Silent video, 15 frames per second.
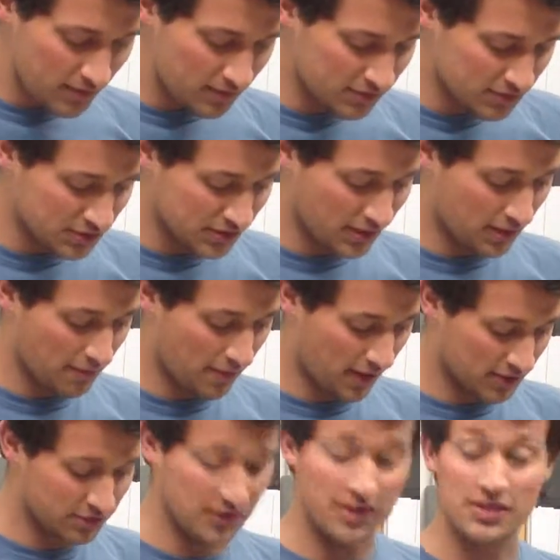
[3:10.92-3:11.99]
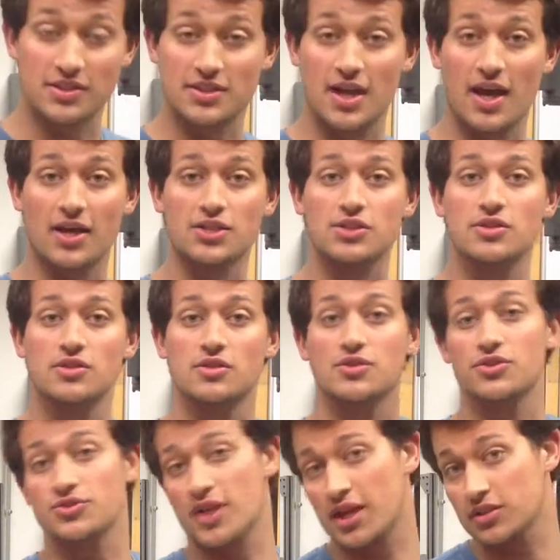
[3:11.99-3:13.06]
You see, I'm actually going to attach, or
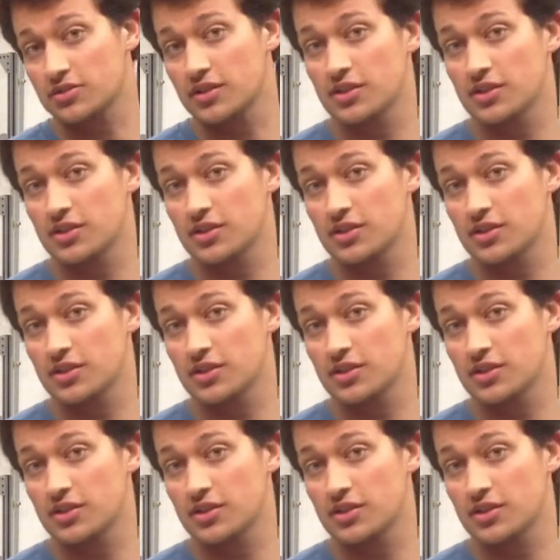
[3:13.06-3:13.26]
there's actually